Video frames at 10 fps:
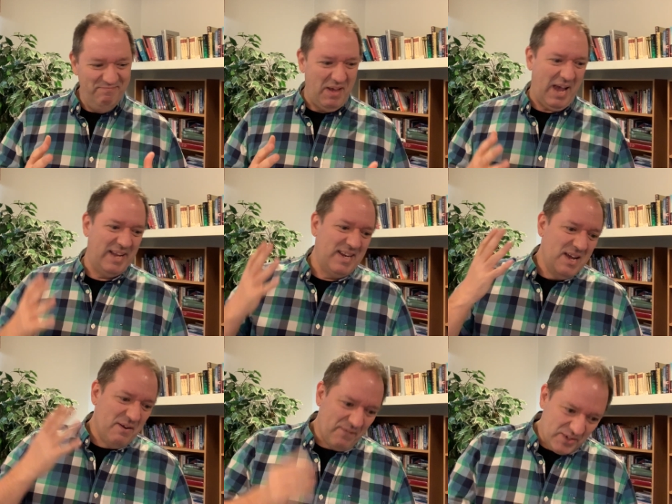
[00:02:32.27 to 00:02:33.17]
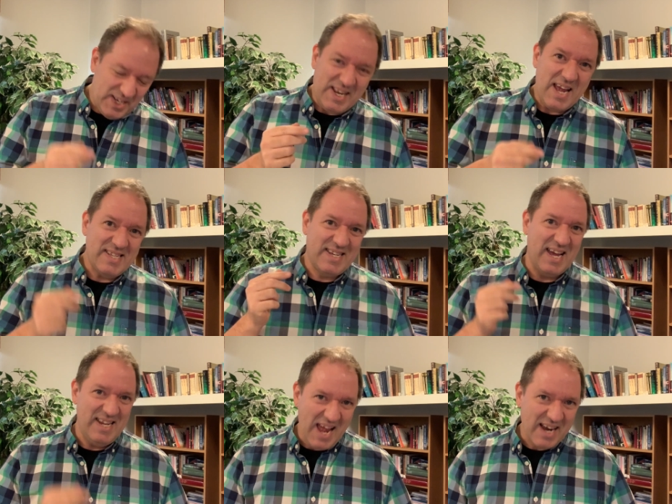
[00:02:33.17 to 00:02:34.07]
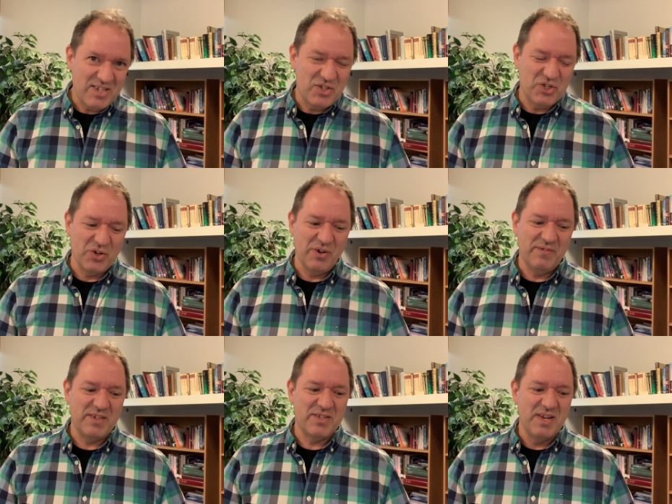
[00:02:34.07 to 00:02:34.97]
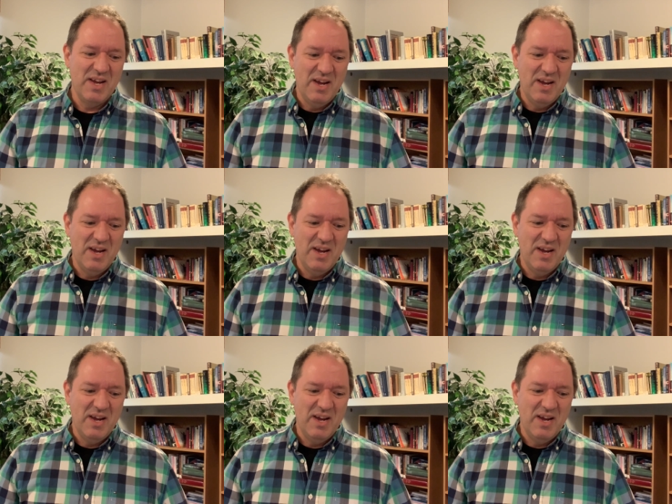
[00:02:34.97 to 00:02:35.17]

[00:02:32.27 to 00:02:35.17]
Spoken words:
And for today's Connect service,